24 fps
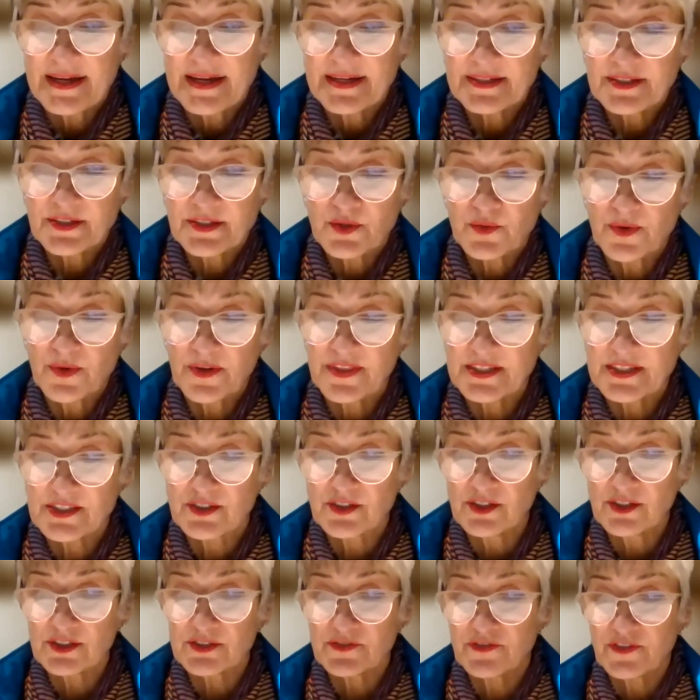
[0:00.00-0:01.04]
and with his
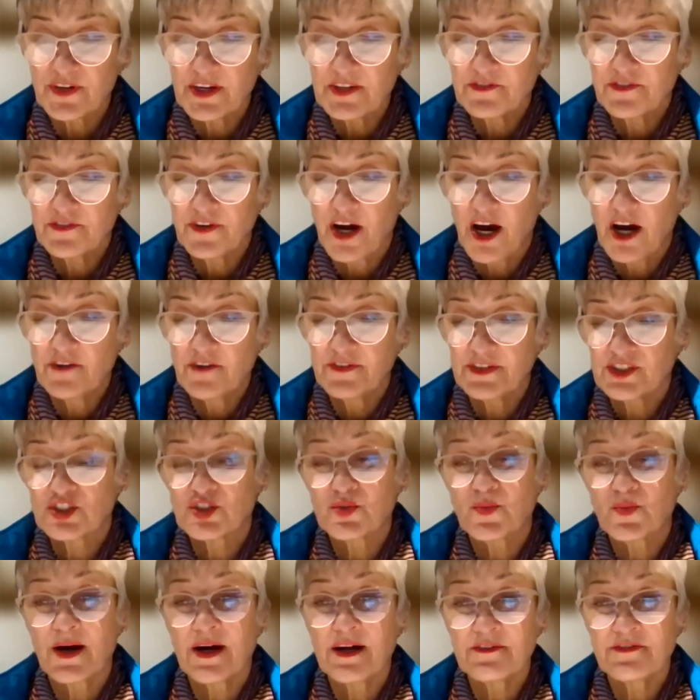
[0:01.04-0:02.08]
girlfriend for over
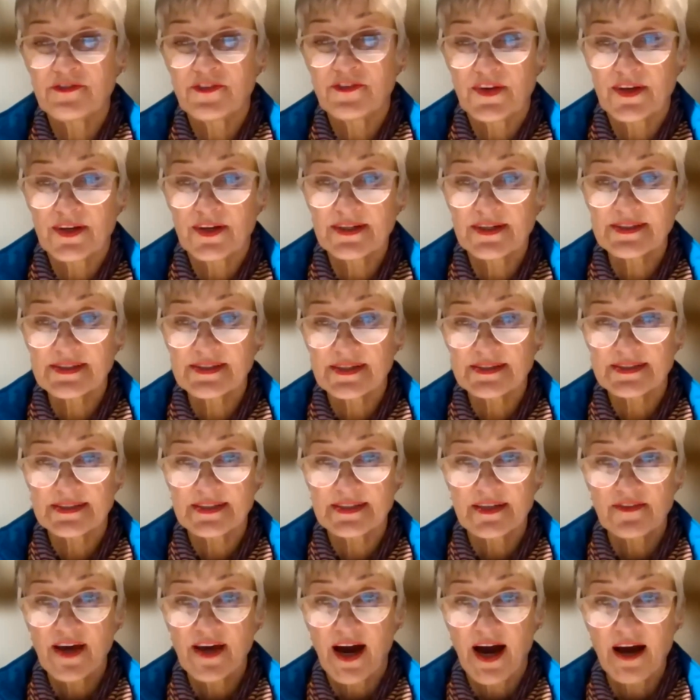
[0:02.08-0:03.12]
12 years. And
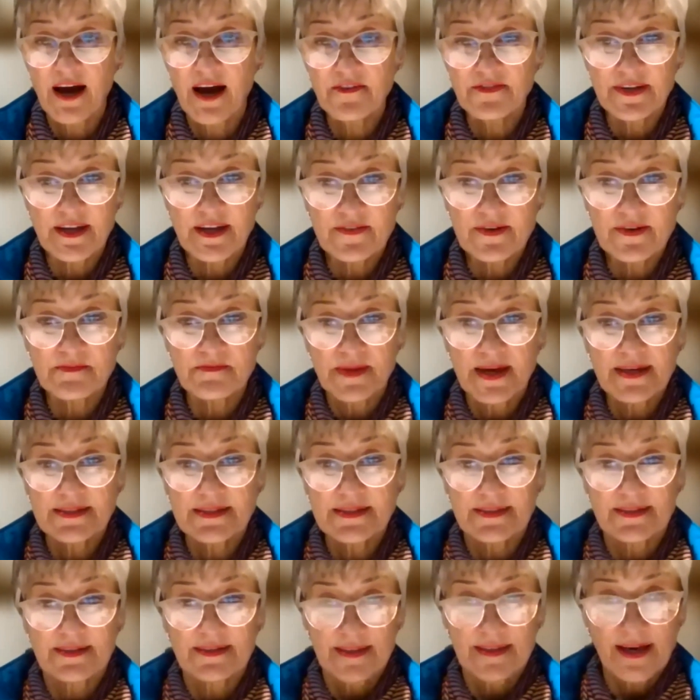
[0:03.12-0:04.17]
Stevie, I've never met
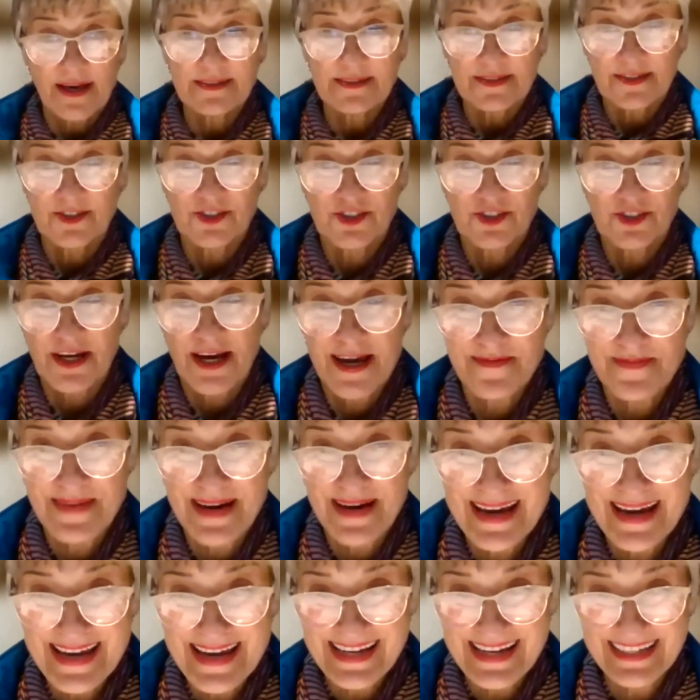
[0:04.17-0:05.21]
her. That's a shame,
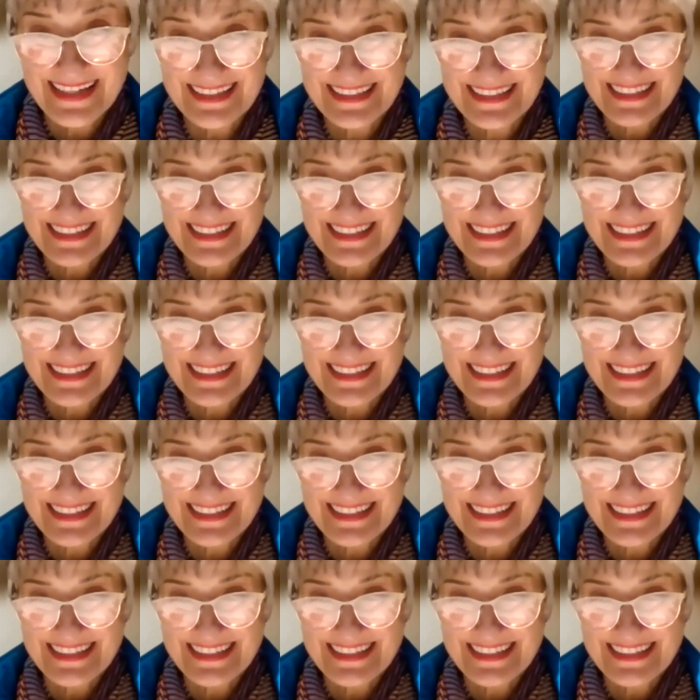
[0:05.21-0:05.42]
eh?